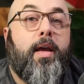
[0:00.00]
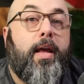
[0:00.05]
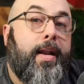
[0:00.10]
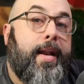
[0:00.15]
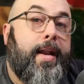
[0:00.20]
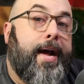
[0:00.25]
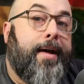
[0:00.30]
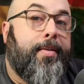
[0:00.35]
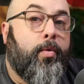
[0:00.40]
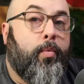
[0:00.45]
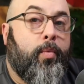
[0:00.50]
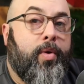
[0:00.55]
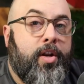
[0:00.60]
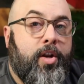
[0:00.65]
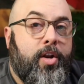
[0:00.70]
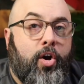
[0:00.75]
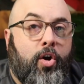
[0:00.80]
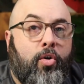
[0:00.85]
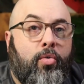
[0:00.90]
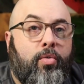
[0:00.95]
Now that we
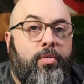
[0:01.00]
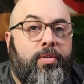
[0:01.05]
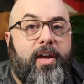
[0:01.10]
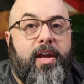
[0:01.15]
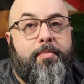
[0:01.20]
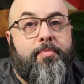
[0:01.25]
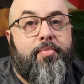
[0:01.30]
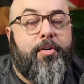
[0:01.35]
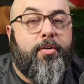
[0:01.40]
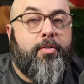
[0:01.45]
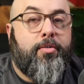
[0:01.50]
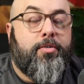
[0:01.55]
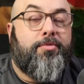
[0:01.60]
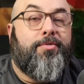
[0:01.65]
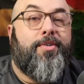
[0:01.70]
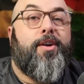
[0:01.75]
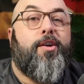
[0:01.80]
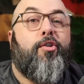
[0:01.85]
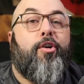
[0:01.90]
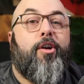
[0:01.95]
know they produce
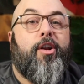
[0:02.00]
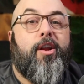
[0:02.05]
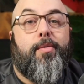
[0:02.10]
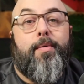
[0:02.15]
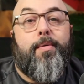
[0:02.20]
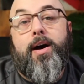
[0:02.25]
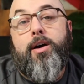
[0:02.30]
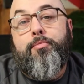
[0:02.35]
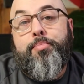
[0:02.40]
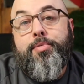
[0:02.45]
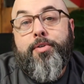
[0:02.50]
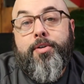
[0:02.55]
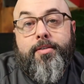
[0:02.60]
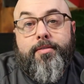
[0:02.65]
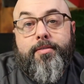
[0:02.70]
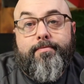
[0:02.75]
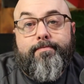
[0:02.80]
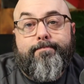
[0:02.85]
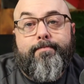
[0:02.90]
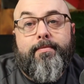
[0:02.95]
great audio output,
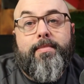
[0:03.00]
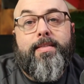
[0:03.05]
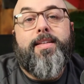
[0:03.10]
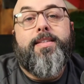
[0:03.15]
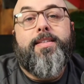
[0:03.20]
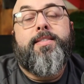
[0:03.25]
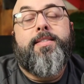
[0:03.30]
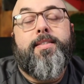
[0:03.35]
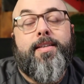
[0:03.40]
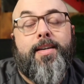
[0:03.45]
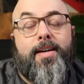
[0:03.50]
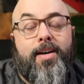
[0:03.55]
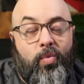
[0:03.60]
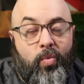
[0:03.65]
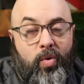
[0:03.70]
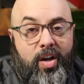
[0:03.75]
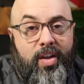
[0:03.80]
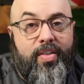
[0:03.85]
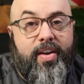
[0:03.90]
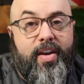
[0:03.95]
let's see how
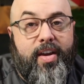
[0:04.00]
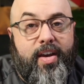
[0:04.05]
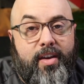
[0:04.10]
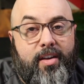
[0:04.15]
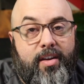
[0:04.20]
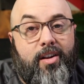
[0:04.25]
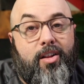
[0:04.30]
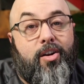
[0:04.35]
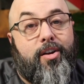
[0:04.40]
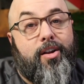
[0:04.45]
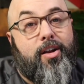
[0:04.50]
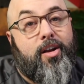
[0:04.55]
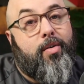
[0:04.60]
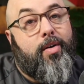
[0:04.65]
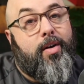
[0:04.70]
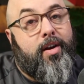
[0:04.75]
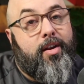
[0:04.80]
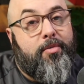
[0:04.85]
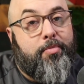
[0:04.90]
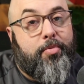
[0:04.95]
well they handle audio
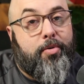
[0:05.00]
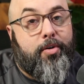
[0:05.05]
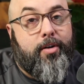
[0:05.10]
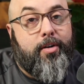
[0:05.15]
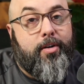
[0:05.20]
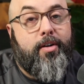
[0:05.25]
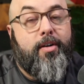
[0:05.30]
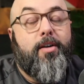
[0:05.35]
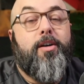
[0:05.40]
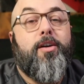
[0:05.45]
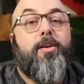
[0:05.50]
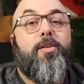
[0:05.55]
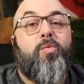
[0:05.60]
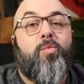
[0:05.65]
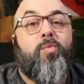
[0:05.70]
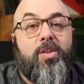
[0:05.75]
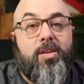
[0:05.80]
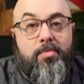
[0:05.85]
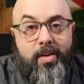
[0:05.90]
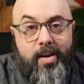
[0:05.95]
input with
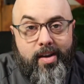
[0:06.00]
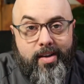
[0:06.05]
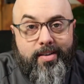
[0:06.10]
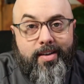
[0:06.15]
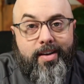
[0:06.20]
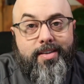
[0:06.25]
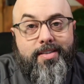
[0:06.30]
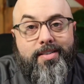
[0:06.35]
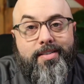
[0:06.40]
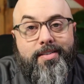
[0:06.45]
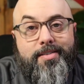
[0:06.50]
a mic test.